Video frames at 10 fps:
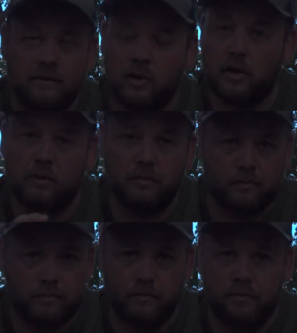trail,
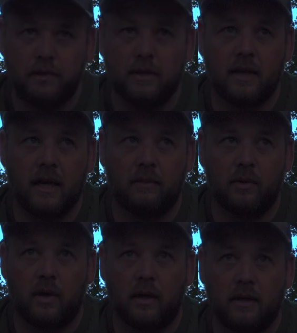put the
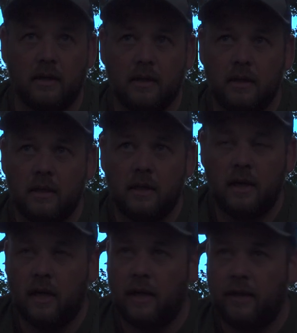camera on it,
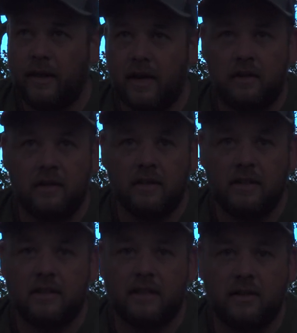and that'll at
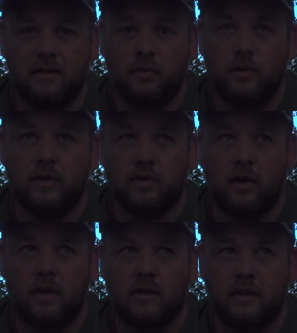least tell you what's
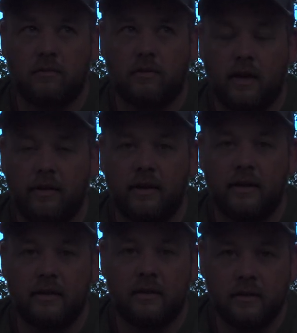crossing right there,